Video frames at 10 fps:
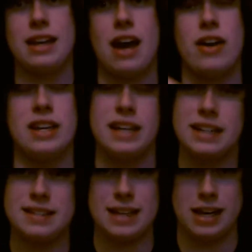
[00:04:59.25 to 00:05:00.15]
Now, it
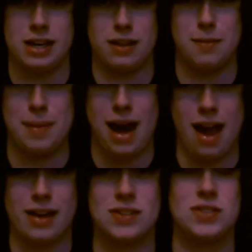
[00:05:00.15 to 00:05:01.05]
is stated on the
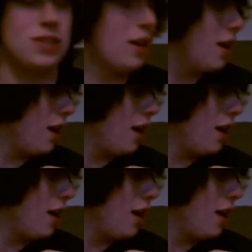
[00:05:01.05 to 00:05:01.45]
box,